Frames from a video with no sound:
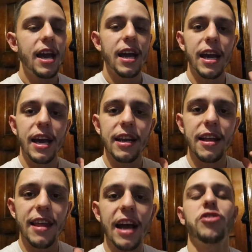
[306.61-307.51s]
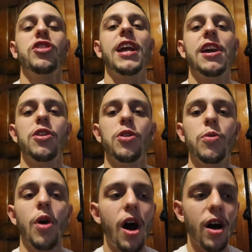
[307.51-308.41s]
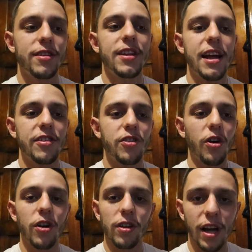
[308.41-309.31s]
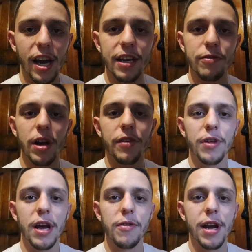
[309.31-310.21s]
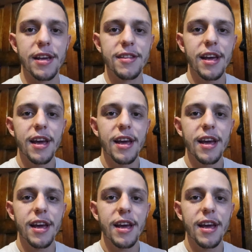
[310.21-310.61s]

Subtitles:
and that should get you onto that start line and ready for that race.